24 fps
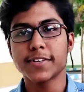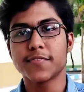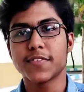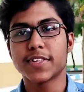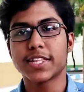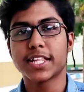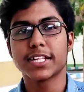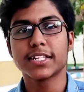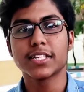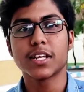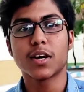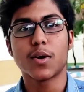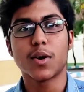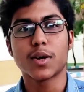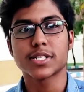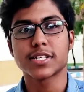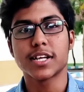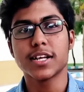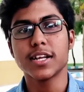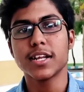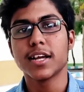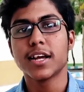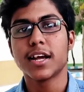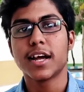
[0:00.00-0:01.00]
within the
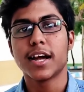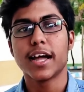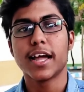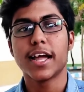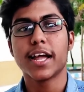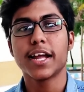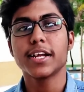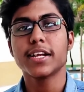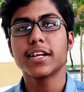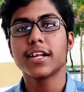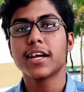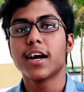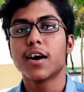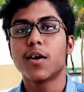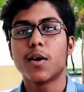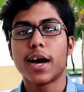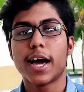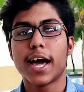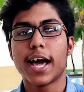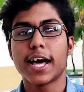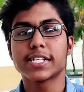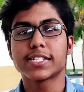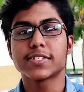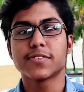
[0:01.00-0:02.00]
hostel and
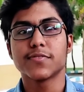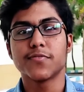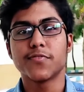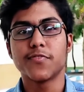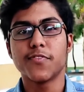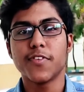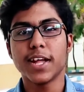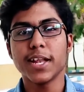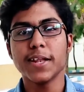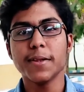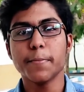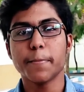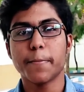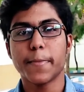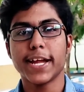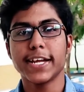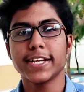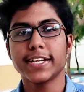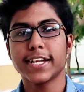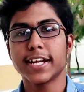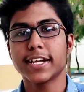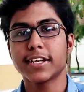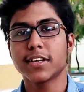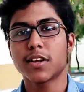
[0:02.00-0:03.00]
has well
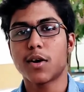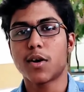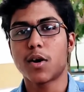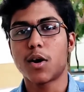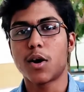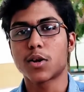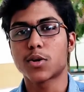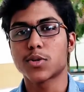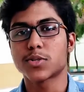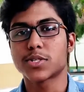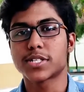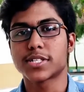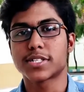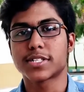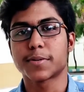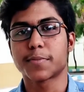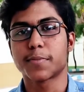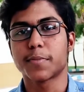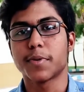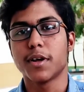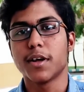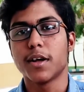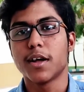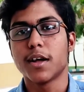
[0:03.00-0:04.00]
maintained RO system.
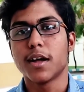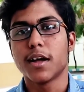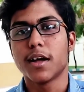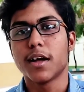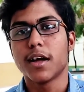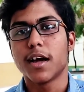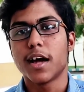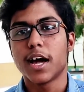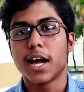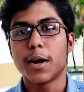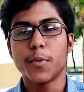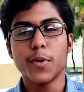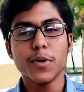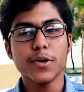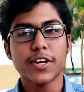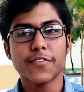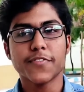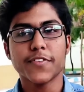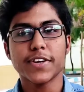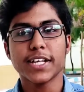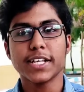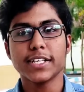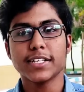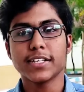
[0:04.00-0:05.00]
About
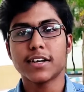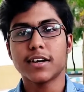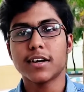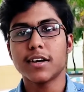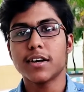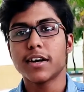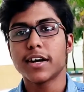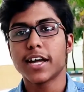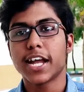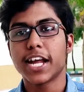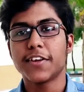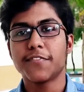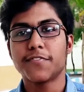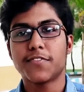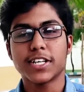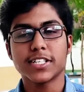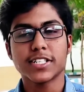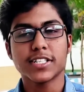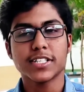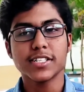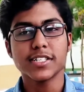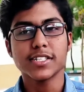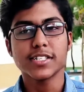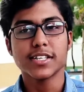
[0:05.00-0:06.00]
cafeteria, it
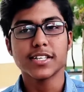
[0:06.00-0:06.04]
functions